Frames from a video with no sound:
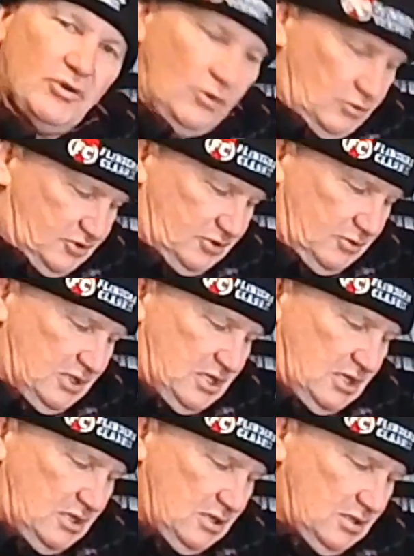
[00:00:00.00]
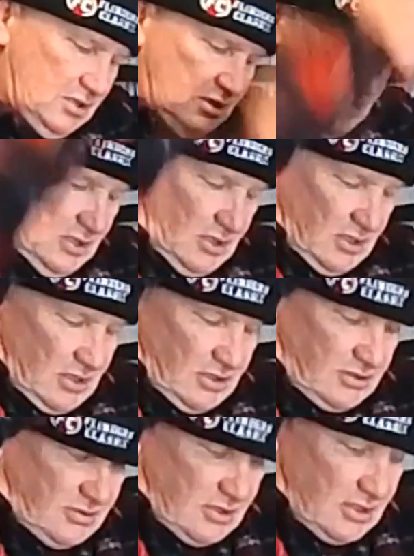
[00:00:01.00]
all to the
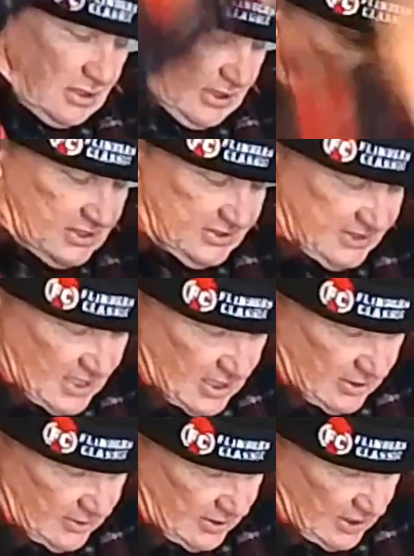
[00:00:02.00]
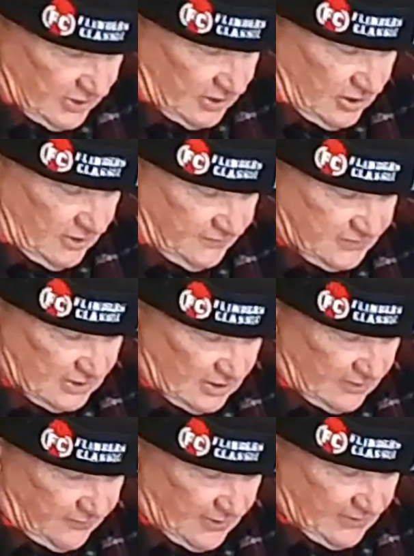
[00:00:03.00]
lens there underneath,
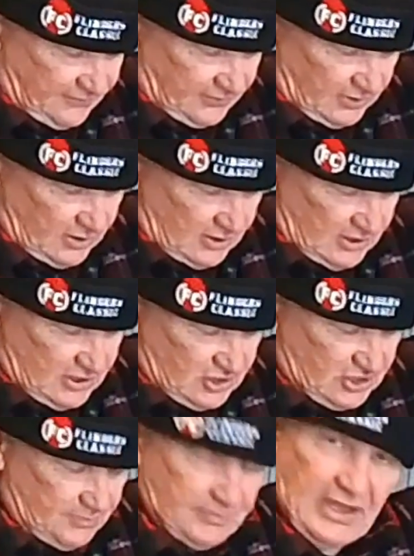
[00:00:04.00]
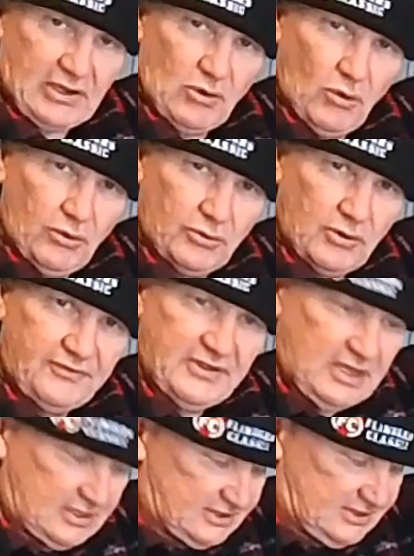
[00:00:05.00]
so thankfully it didn't chip that corner off
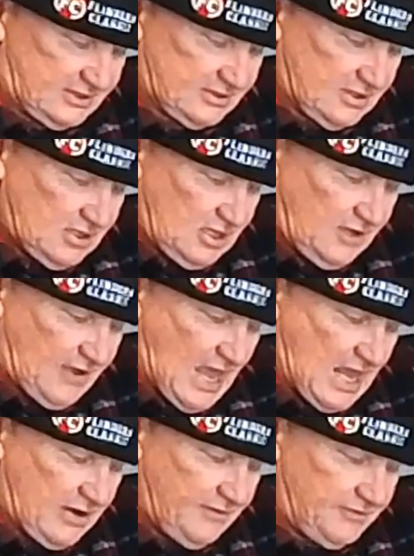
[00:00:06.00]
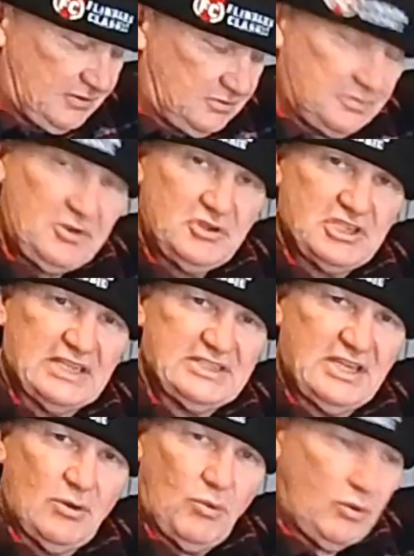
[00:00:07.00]
there, because if it had, there's a good chance
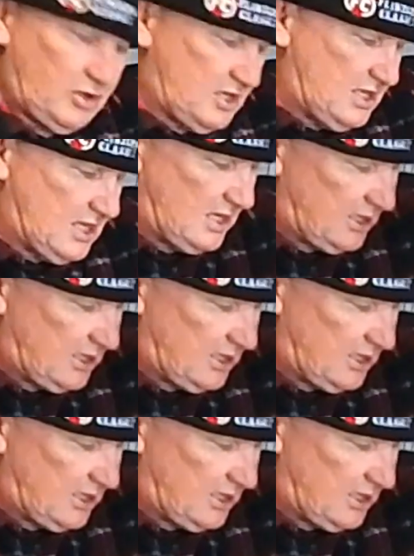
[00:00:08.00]
water can get